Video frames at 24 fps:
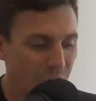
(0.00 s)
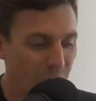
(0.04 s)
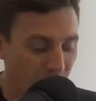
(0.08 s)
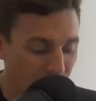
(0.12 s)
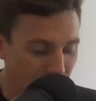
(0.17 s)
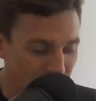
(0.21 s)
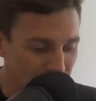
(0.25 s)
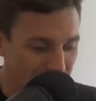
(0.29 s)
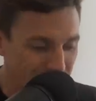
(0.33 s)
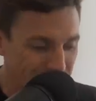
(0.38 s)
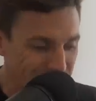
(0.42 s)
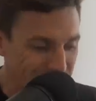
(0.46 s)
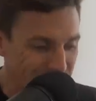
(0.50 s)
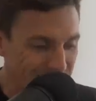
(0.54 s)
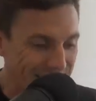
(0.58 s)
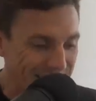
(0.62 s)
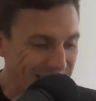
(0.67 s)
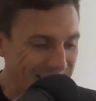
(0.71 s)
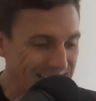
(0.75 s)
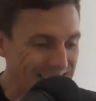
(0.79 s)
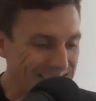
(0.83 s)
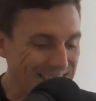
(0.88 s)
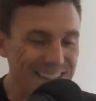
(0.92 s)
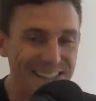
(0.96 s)

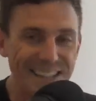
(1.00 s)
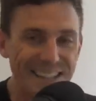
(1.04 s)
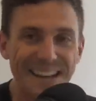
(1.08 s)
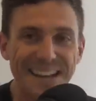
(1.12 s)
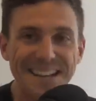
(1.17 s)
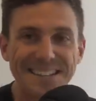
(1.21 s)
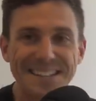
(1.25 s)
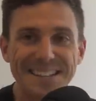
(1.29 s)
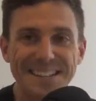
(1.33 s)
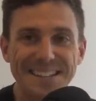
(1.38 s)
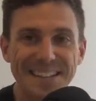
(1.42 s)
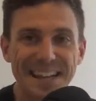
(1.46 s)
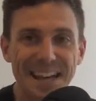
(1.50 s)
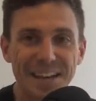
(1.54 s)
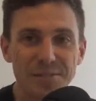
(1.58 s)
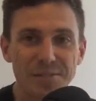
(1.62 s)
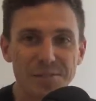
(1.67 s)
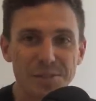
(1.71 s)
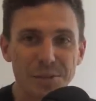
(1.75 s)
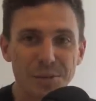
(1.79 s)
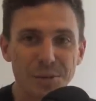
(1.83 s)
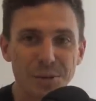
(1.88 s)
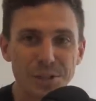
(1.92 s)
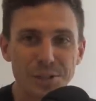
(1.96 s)
Obviously, it's a
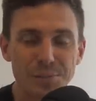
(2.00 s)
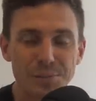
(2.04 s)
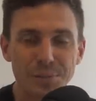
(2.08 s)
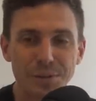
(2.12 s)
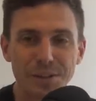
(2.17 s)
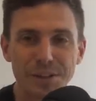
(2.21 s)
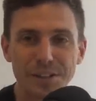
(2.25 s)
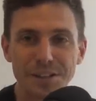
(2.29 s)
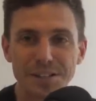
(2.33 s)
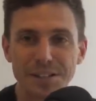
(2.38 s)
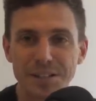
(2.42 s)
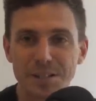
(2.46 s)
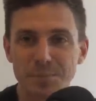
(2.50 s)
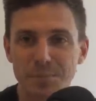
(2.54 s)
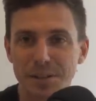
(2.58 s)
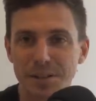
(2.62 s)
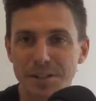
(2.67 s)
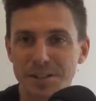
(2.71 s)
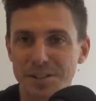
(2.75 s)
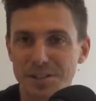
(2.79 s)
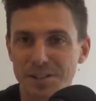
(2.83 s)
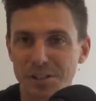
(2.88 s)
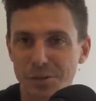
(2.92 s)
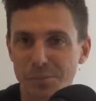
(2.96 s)
tough choice because there's
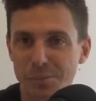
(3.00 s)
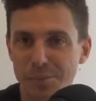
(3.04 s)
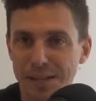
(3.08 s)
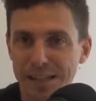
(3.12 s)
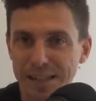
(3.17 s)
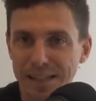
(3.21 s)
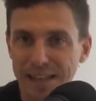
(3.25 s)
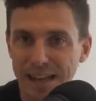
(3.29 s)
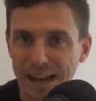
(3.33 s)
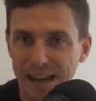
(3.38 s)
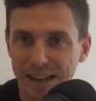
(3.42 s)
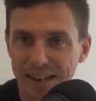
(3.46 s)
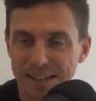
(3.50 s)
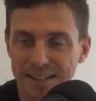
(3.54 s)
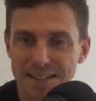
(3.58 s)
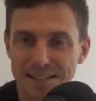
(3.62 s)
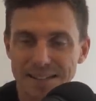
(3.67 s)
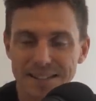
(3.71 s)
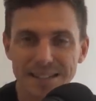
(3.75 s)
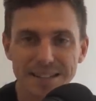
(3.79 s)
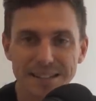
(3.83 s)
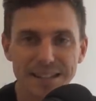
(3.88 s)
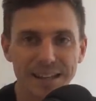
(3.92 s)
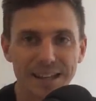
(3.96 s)
been so many
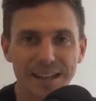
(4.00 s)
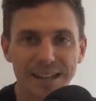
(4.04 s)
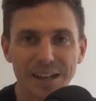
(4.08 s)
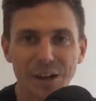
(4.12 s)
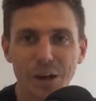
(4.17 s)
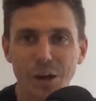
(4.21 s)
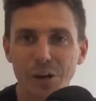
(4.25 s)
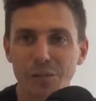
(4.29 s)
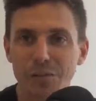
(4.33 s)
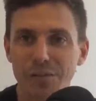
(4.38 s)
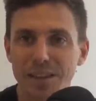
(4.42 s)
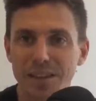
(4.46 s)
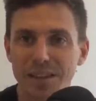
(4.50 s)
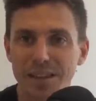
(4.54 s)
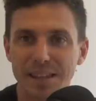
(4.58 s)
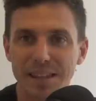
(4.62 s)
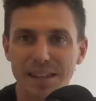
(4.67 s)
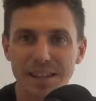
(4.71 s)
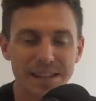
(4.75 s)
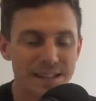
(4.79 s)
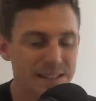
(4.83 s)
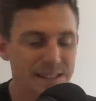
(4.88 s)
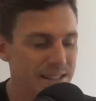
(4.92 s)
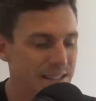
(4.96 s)
guns over the
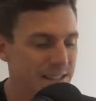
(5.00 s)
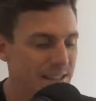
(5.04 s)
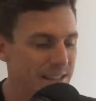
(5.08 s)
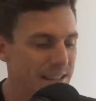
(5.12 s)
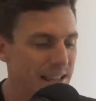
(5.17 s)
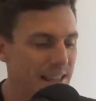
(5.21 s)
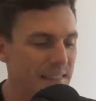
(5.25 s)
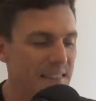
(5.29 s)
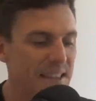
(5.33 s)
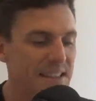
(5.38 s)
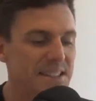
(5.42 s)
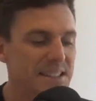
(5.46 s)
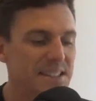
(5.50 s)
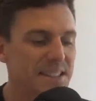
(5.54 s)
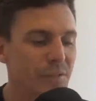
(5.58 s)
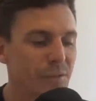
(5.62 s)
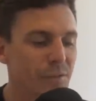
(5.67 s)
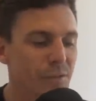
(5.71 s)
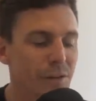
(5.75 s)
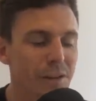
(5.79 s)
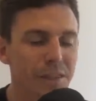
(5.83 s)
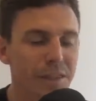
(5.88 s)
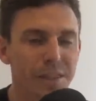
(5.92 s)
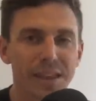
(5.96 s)
years, and there's
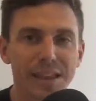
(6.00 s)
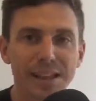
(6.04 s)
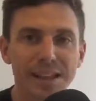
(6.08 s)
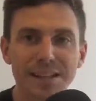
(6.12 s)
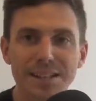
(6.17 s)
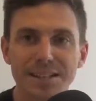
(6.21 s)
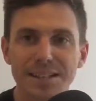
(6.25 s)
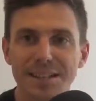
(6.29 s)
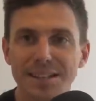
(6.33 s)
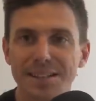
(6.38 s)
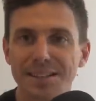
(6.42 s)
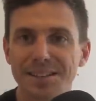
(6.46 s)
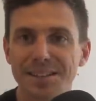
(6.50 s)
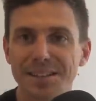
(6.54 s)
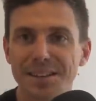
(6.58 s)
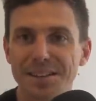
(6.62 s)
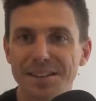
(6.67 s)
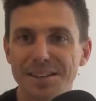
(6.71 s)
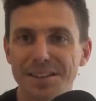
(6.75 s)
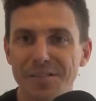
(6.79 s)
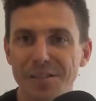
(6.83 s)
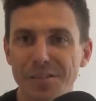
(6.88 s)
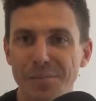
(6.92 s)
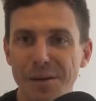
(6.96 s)
different things
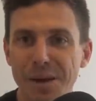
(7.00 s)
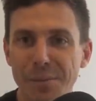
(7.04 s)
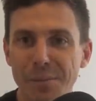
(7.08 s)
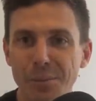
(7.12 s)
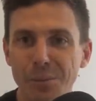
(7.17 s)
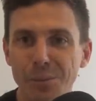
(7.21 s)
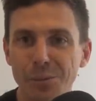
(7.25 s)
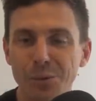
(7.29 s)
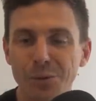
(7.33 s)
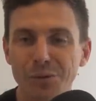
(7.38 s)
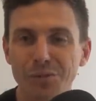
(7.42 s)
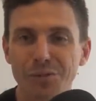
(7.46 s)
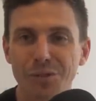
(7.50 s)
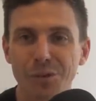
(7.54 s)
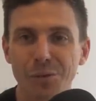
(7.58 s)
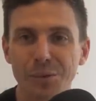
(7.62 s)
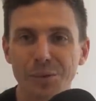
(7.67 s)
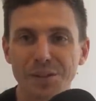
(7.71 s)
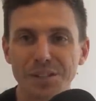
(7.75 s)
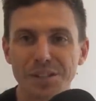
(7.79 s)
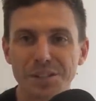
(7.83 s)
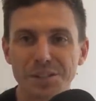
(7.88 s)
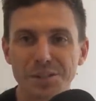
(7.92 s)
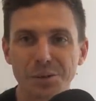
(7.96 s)
that different people look for
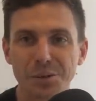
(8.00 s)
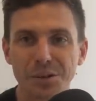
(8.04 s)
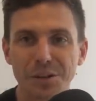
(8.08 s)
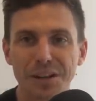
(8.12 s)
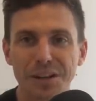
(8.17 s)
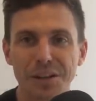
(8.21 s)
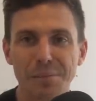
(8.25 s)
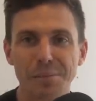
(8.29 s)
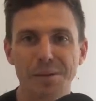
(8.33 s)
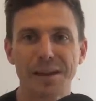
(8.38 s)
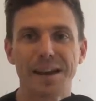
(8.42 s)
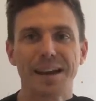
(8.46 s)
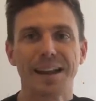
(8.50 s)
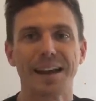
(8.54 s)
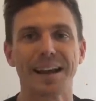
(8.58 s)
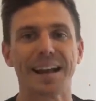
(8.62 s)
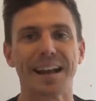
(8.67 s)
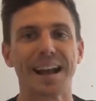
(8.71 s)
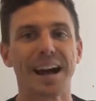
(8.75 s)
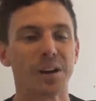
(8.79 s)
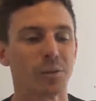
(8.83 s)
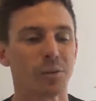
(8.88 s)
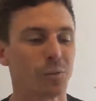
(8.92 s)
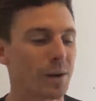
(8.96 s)
when you're talking about a
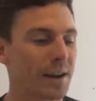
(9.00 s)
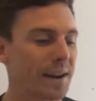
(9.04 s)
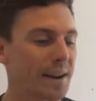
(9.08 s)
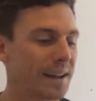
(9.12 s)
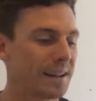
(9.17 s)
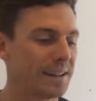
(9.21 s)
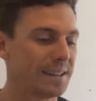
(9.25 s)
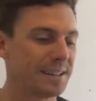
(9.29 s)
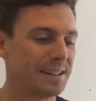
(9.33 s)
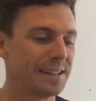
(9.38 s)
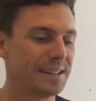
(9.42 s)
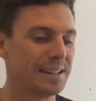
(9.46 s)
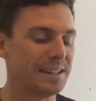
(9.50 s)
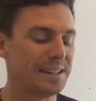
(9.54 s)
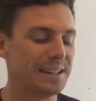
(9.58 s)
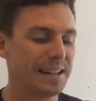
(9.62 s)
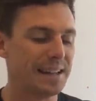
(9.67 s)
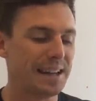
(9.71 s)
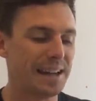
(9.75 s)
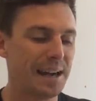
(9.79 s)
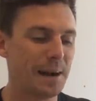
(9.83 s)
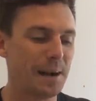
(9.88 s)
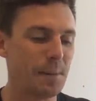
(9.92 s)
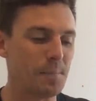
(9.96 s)
gun runner.
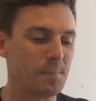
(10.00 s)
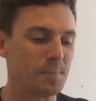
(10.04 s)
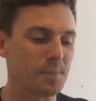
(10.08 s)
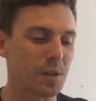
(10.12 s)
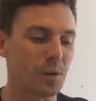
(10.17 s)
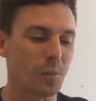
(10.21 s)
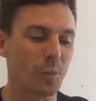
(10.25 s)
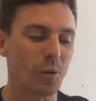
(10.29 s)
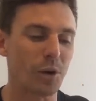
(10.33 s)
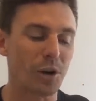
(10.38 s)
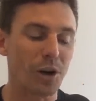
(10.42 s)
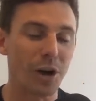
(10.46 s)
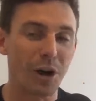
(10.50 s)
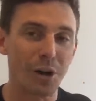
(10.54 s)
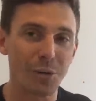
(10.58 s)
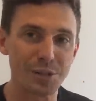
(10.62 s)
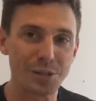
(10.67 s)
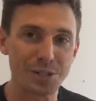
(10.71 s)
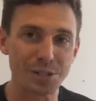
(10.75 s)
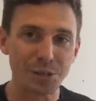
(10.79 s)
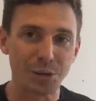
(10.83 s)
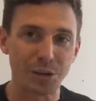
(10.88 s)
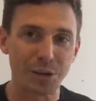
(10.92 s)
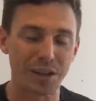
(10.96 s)
What I
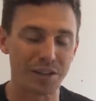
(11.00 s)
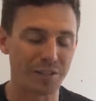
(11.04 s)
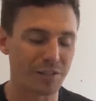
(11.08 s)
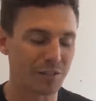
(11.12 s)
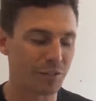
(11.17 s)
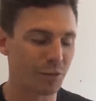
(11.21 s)
was looking